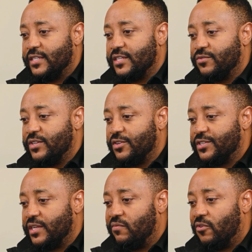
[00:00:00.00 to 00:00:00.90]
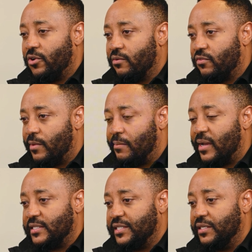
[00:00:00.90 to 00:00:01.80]
There's research that I'm following from
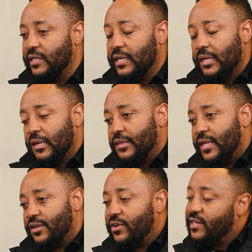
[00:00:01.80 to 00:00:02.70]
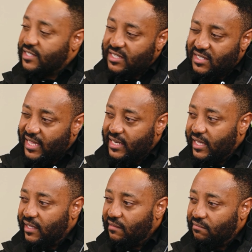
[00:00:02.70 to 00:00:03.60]
MIT that really is just
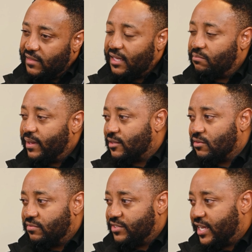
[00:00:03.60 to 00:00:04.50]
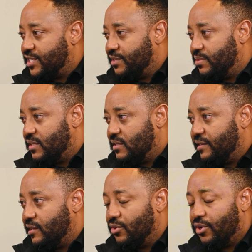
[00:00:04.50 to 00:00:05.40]
studying the impact of
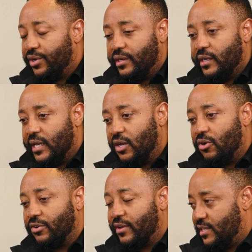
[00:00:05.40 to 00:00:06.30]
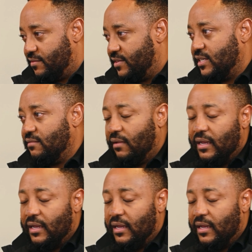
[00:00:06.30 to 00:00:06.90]
ChatGPT on creativity.